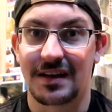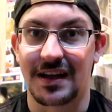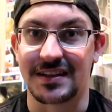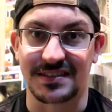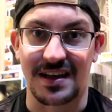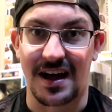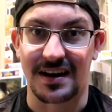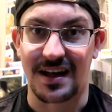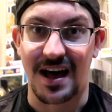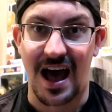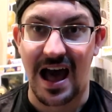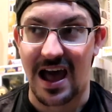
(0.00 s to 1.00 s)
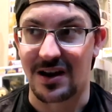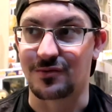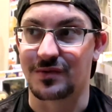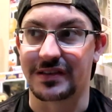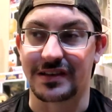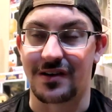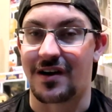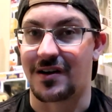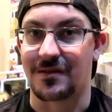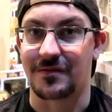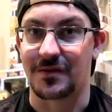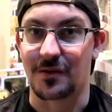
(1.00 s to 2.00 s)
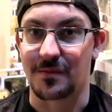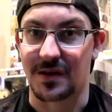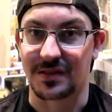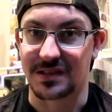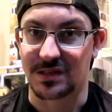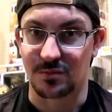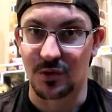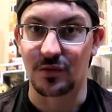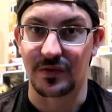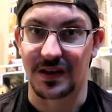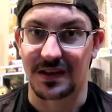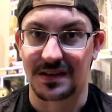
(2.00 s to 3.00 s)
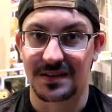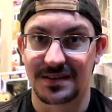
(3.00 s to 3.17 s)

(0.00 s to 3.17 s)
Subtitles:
it's kind of, I don't really know how I feel about this movie.